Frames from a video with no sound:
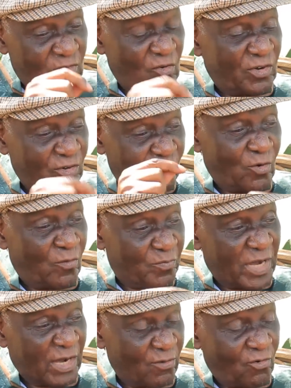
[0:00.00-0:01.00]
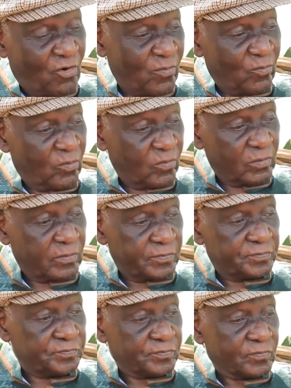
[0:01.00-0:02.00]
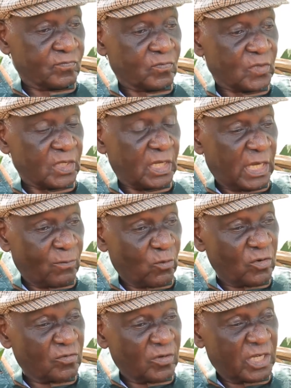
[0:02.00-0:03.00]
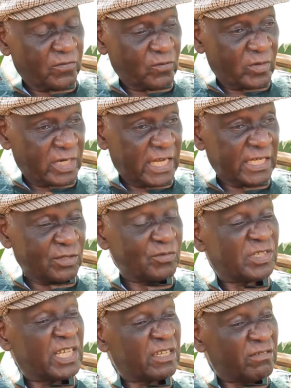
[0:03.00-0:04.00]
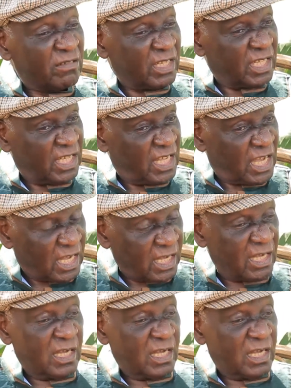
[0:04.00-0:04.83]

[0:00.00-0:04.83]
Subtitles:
Don't go back home. I'm going to give you land, you settle here.